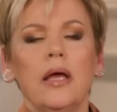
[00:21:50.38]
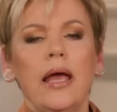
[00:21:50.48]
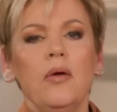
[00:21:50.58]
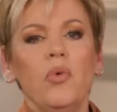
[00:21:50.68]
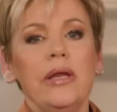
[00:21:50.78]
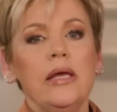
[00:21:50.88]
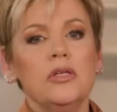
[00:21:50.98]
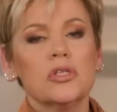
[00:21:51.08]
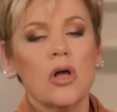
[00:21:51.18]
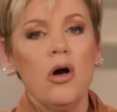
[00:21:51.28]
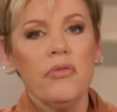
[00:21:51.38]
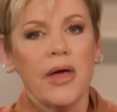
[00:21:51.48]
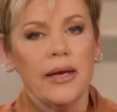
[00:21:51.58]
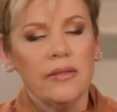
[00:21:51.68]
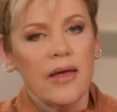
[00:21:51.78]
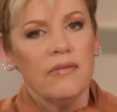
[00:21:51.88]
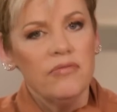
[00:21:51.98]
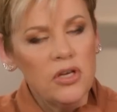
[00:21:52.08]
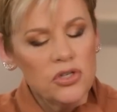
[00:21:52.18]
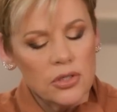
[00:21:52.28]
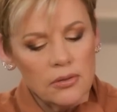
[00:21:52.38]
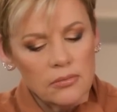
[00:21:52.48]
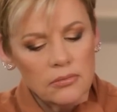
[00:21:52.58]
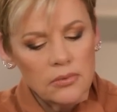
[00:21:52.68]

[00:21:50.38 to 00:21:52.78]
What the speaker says: And when he saw that in that vision,